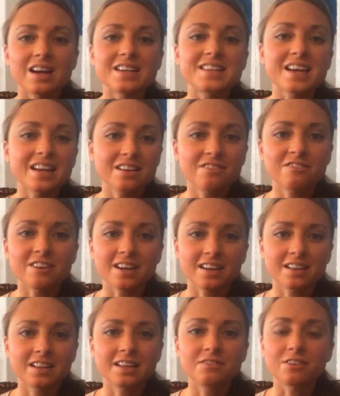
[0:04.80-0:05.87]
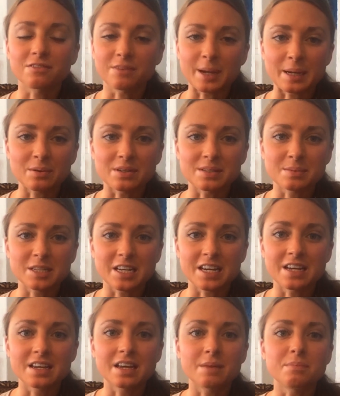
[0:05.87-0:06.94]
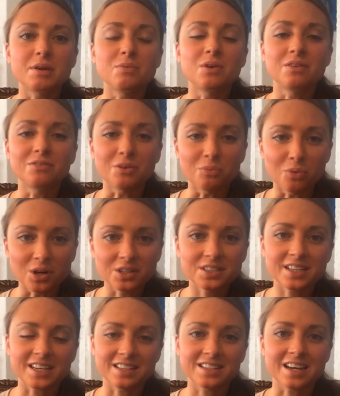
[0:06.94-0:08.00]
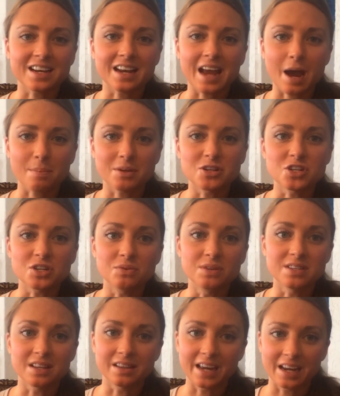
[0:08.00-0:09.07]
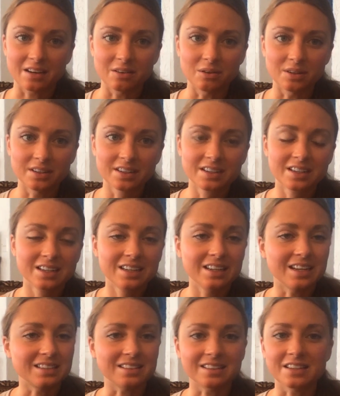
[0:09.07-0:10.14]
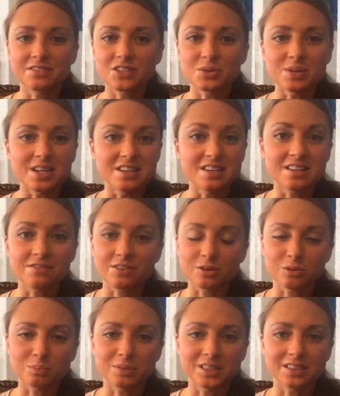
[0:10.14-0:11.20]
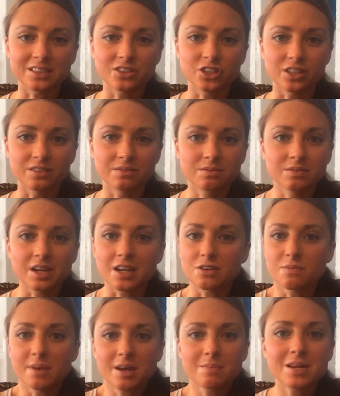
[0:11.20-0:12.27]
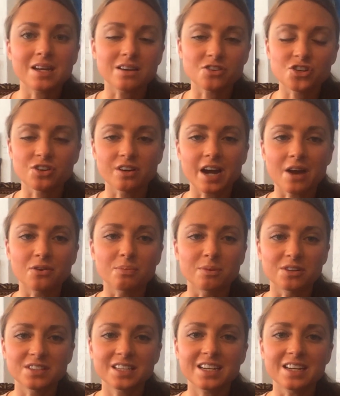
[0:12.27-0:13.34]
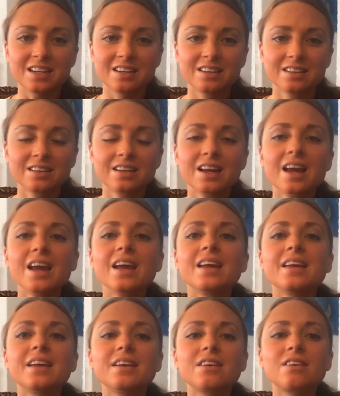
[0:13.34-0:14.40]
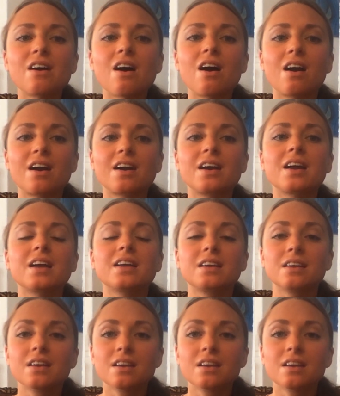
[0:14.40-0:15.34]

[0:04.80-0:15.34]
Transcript: tenant filing for bankruptcy can be one of the worst things that can happen to you as a landlord, as it leaves you in a difficult position and you may be unsure how to proceed. Here are a,